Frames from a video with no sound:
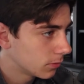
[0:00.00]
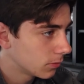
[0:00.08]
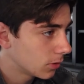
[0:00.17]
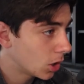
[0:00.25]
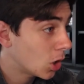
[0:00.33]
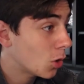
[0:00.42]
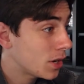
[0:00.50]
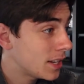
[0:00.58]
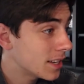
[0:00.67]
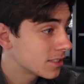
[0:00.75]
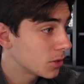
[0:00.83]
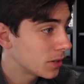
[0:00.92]
Oh, he
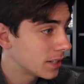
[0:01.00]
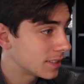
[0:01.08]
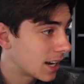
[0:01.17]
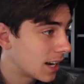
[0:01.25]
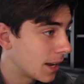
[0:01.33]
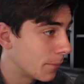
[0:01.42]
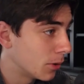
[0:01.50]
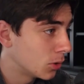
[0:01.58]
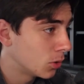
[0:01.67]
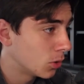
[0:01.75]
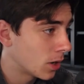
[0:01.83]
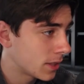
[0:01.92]
doesn't do it in time.
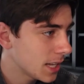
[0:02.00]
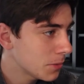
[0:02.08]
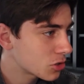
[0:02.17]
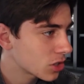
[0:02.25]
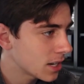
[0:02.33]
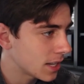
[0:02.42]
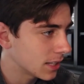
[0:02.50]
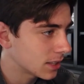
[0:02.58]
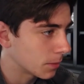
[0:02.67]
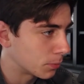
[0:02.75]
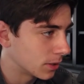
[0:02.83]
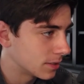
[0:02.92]
Oh, I think he was trying to hit the
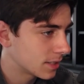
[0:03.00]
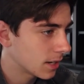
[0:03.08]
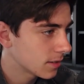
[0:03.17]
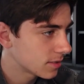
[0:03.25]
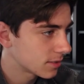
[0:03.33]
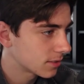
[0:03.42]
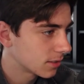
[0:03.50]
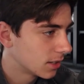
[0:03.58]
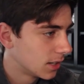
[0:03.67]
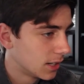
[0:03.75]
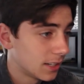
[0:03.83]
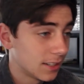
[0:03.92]
princess.
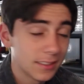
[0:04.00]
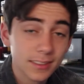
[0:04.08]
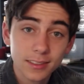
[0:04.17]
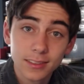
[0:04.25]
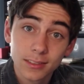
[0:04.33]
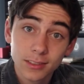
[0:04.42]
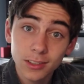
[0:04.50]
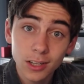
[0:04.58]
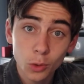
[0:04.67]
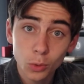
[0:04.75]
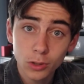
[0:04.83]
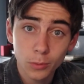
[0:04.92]
Did
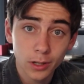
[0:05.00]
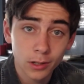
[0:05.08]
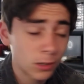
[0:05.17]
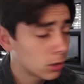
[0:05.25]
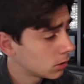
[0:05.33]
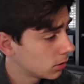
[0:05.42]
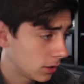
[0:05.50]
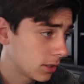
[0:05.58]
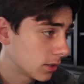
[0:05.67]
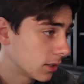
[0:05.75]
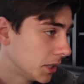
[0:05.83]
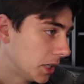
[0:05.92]
not work well.
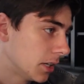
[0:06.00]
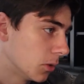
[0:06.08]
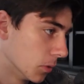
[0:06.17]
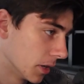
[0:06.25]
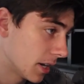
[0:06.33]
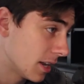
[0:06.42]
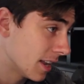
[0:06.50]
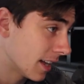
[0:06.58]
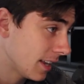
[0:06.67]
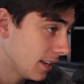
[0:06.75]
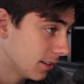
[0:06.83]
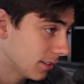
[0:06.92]
We're going to
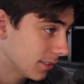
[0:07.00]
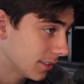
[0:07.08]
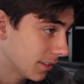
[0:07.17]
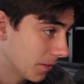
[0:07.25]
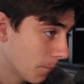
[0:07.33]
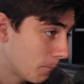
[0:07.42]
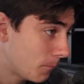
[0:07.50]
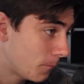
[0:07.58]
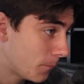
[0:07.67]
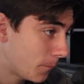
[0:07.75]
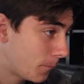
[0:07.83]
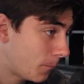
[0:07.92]
knight.
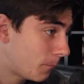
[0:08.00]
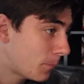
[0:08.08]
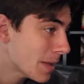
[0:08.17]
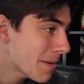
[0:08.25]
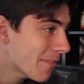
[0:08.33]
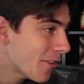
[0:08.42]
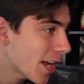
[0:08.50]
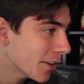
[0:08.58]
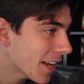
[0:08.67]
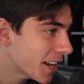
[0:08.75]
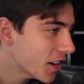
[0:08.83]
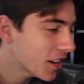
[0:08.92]
Bye-bye,
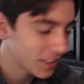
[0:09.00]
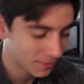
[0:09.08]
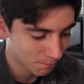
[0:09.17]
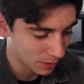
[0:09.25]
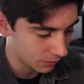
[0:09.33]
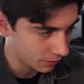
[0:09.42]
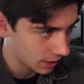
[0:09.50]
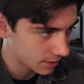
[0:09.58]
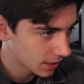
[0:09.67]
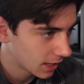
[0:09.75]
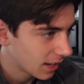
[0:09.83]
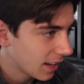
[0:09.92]
firecracker.
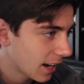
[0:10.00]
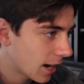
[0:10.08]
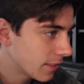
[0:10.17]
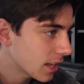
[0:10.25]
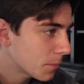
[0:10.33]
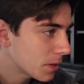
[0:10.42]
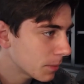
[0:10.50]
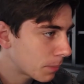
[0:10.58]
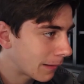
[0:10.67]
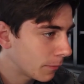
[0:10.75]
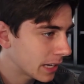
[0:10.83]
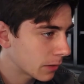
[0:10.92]
Perfect. And then I'm going to
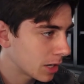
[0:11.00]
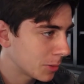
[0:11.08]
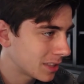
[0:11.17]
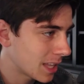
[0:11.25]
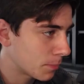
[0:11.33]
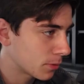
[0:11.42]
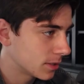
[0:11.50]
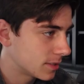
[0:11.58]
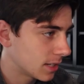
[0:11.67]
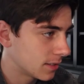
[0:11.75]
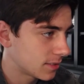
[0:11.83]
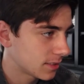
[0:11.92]
probably get ready with a
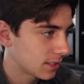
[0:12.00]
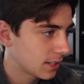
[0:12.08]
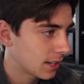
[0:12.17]
princess.